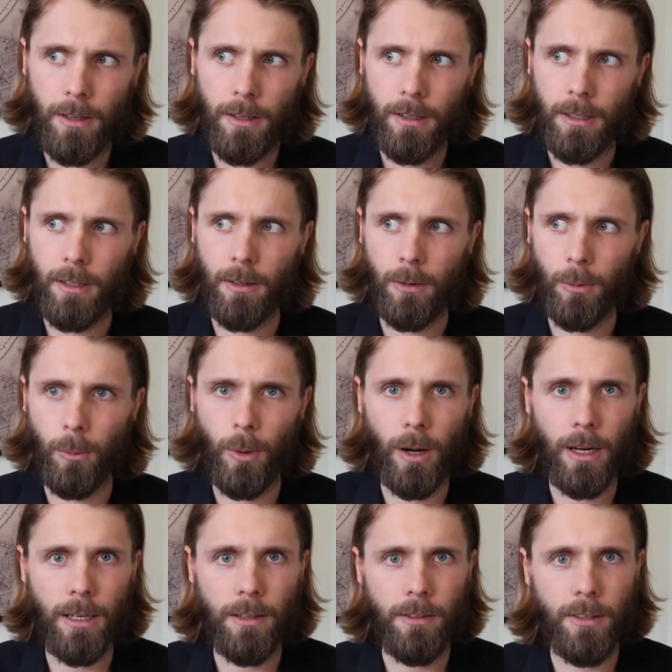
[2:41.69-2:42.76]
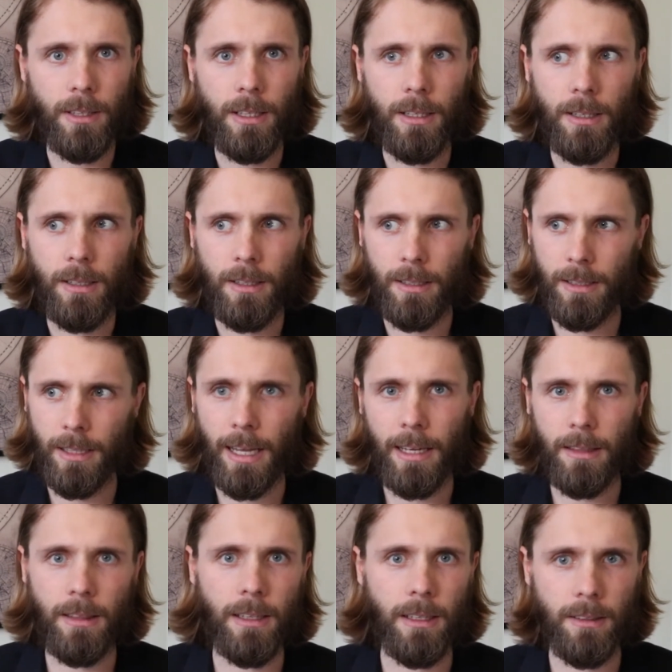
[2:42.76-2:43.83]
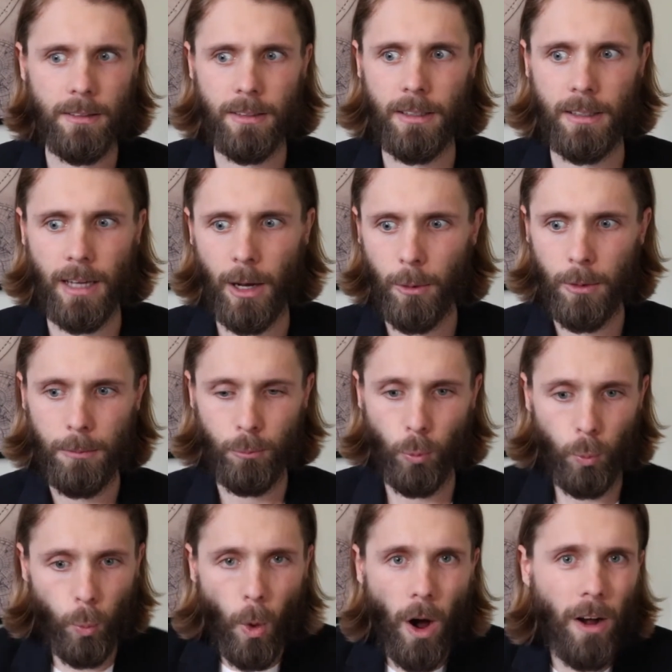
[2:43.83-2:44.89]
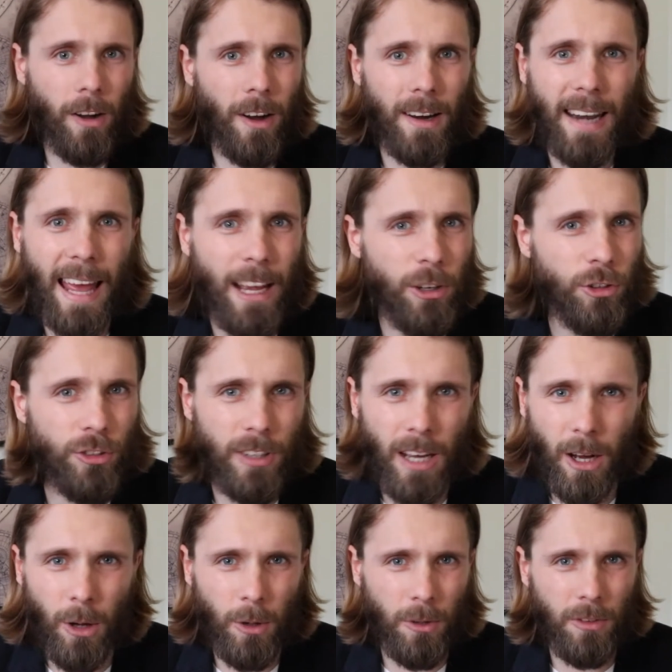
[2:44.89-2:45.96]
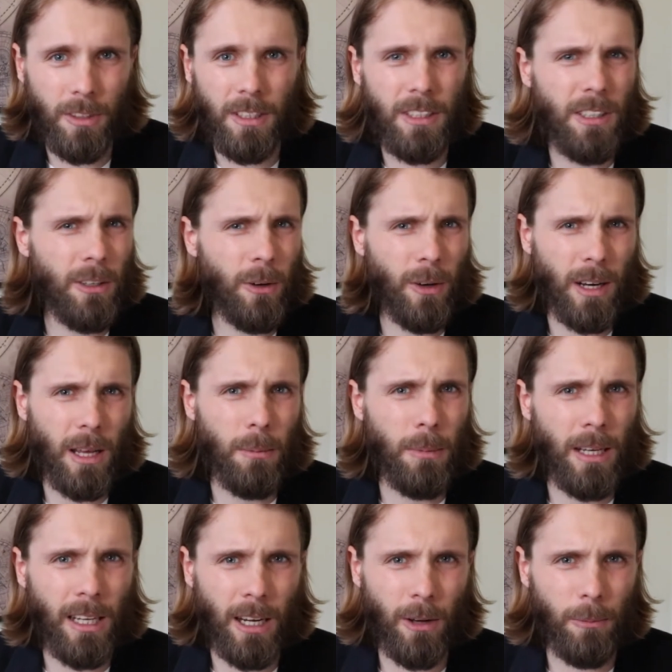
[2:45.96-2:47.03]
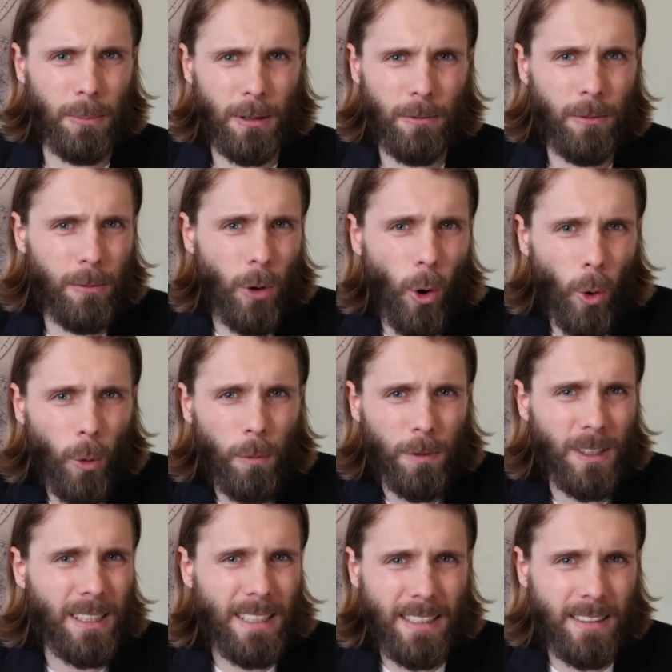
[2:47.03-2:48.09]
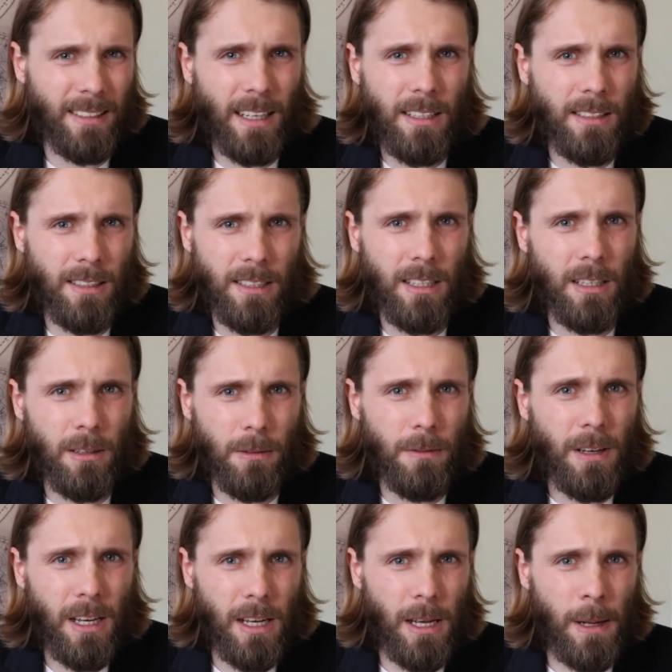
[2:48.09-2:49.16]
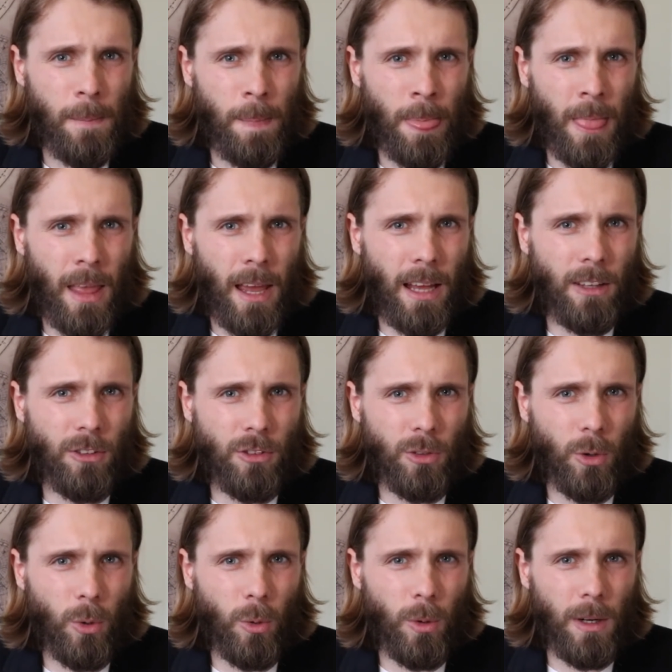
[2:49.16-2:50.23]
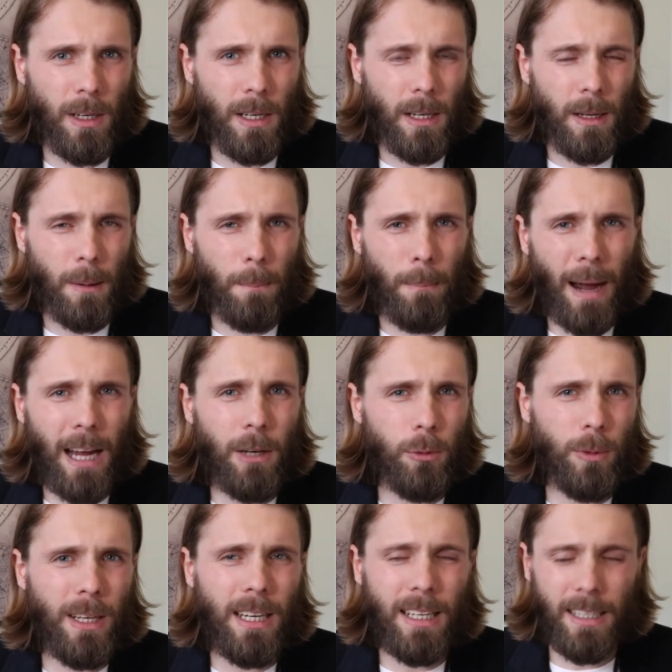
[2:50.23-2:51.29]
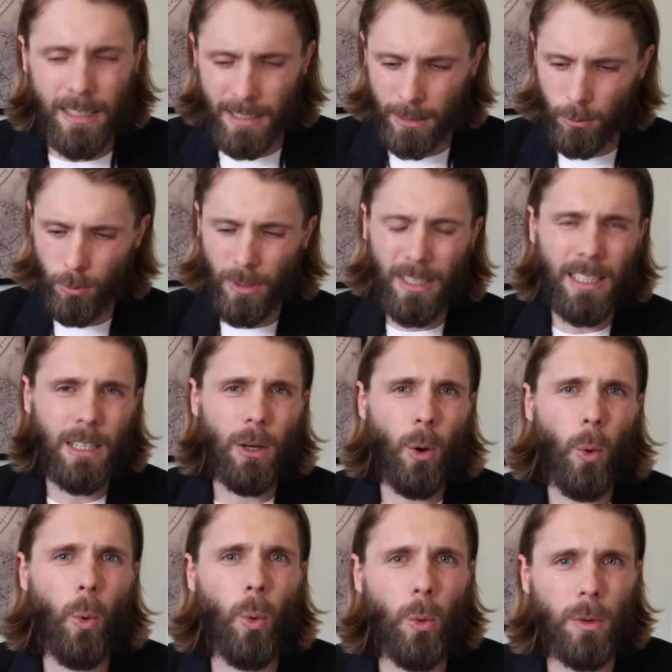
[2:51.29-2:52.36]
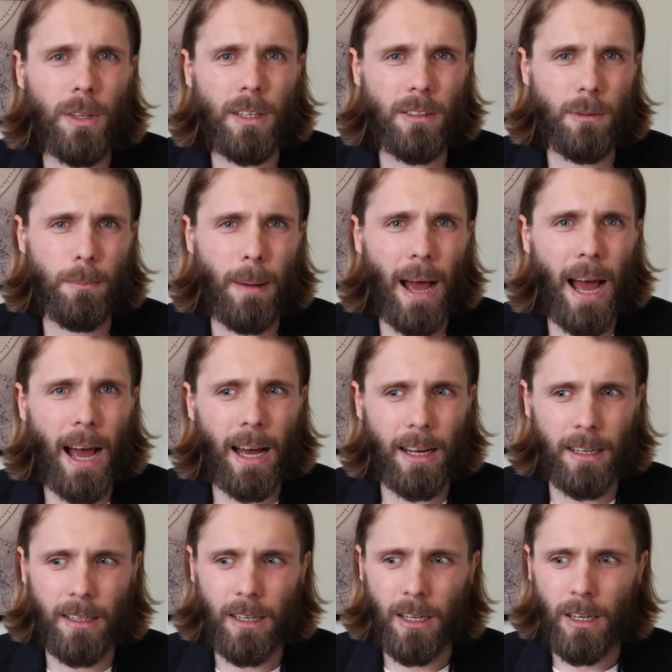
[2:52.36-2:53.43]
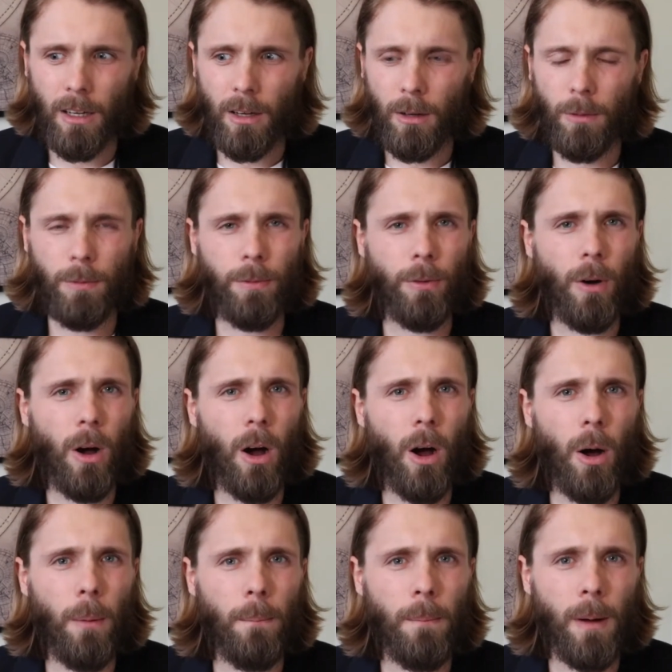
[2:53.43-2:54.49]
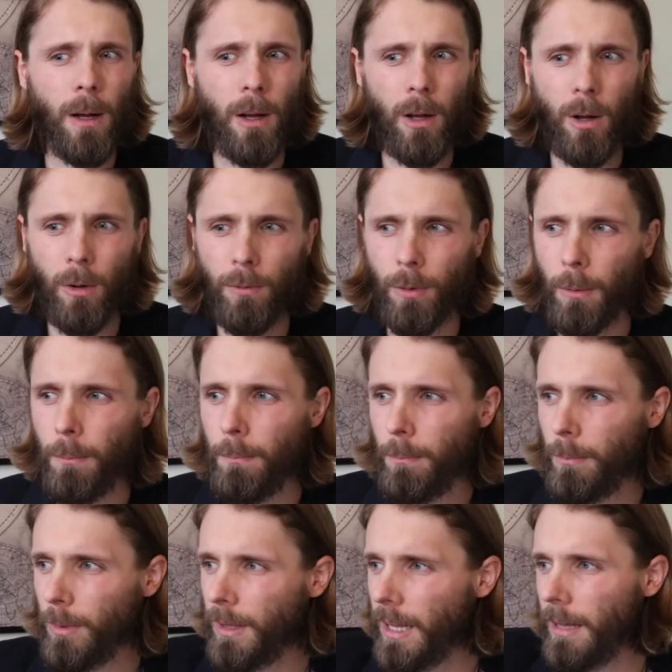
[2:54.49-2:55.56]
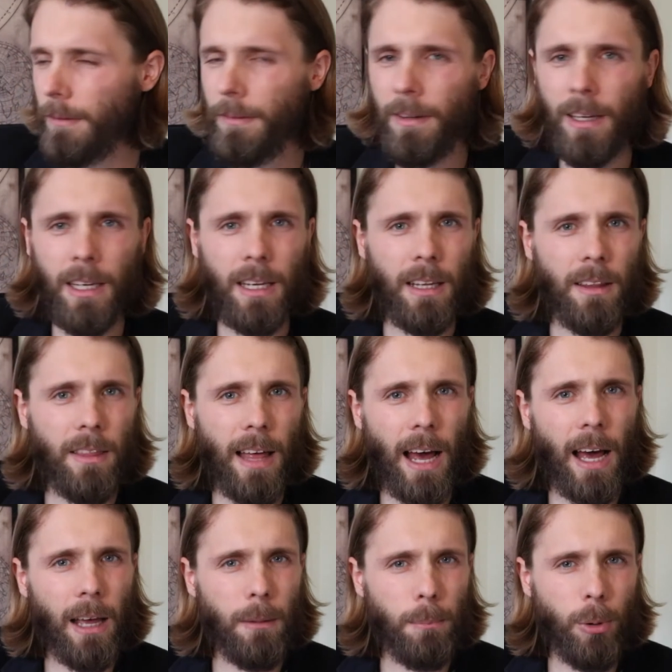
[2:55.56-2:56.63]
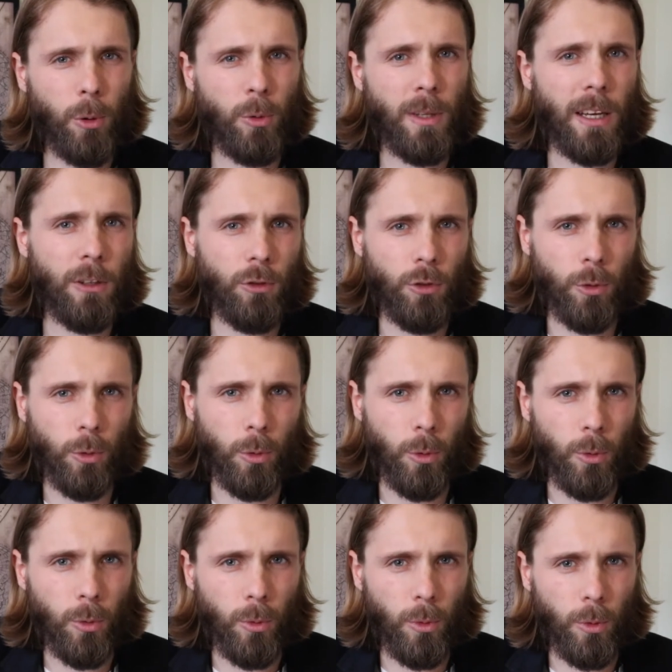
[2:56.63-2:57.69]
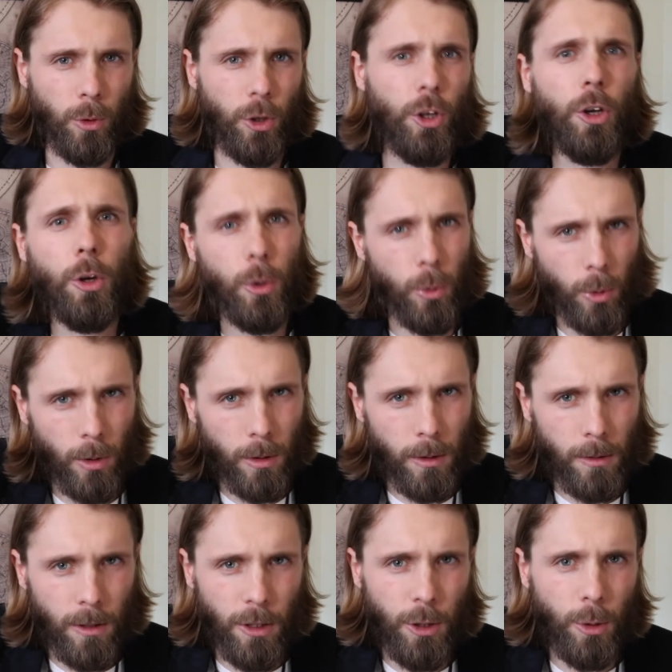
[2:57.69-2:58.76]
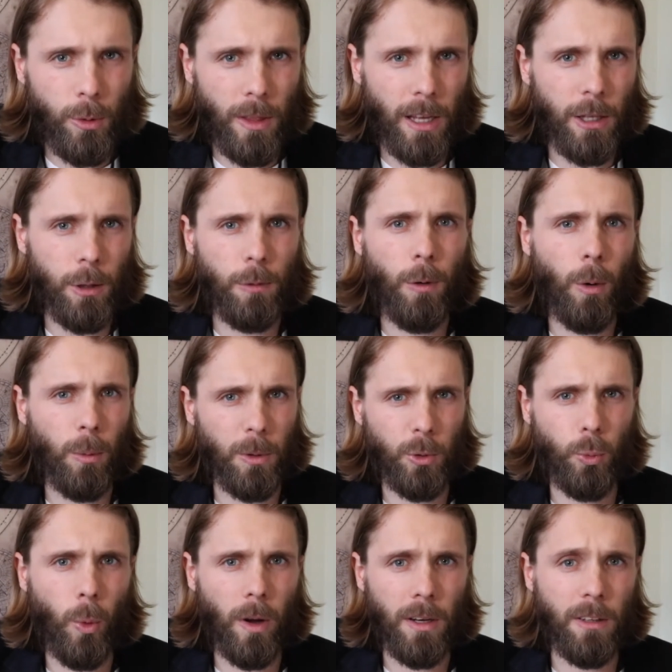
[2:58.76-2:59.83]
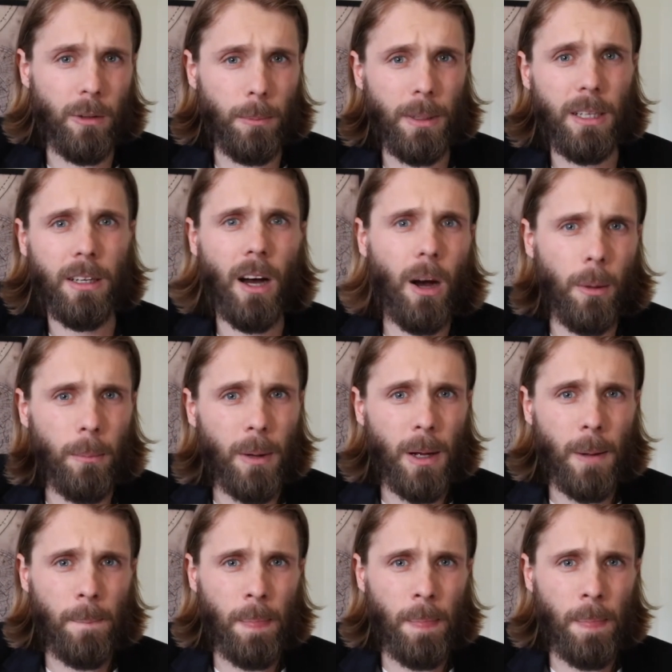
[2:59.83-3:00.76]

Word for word: You know, why is he like this? And I would walk on eggshells and you know what I mean? I would be overly sensitive. And so mind reading can really hold us back from from living that potential you, the you that you've always wanted to become.